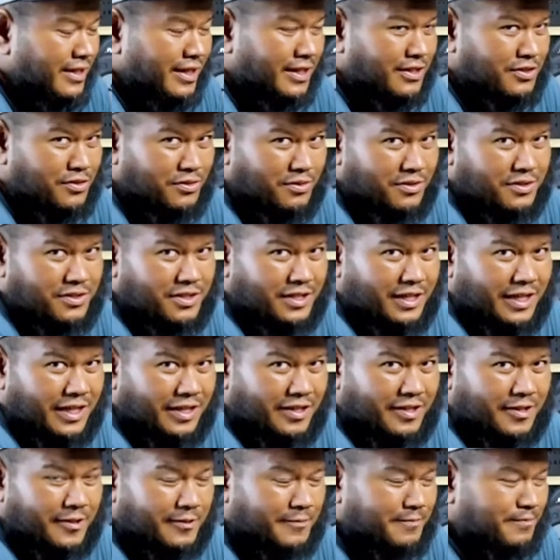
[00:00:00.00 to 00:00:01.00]
as you'll see
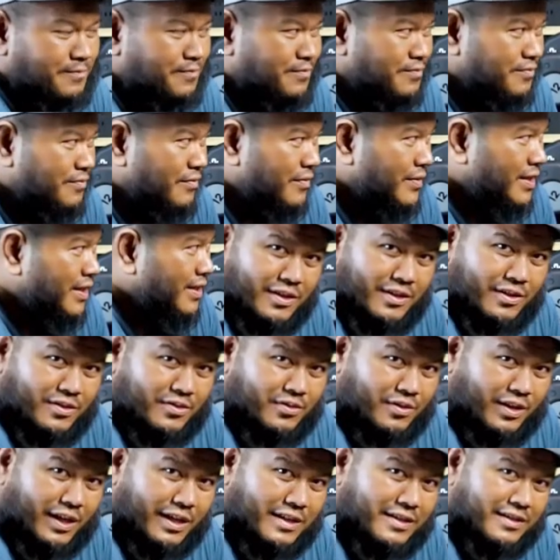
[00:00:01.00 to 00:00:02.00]
later.
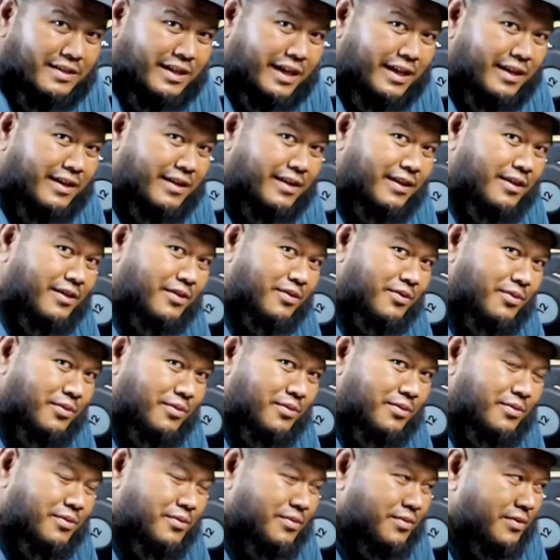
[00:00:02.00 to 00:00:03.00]
So let's get
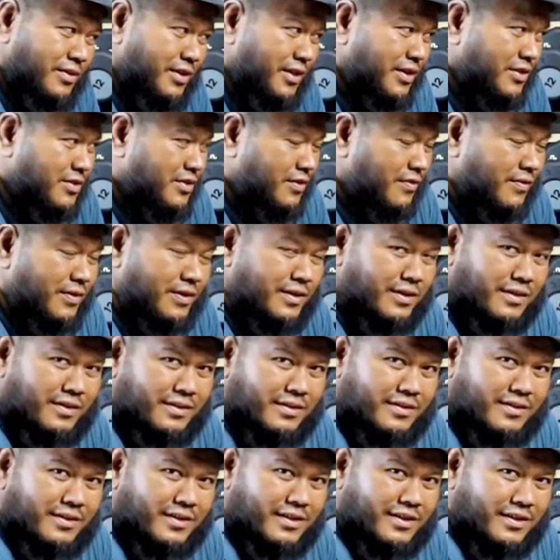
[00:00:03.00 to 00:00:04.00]
into each of
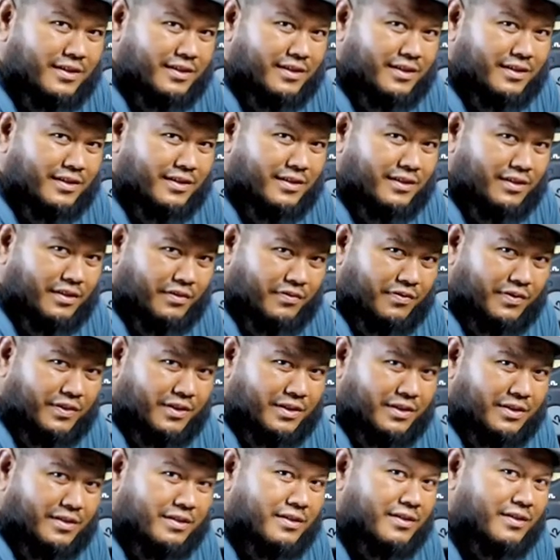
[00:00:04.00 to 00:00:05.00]
the
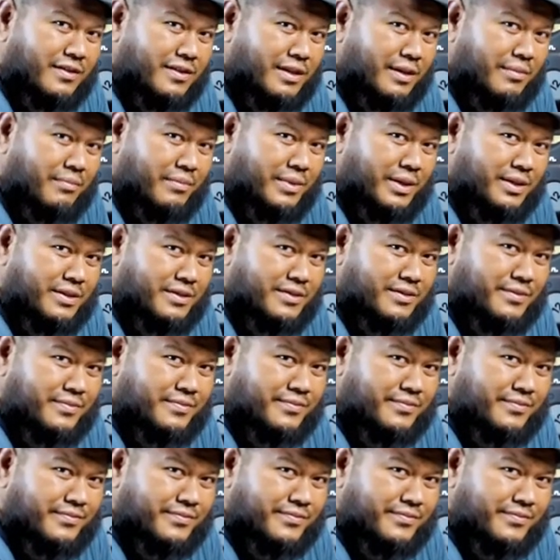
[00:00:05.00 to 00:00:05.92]
different dumbbells.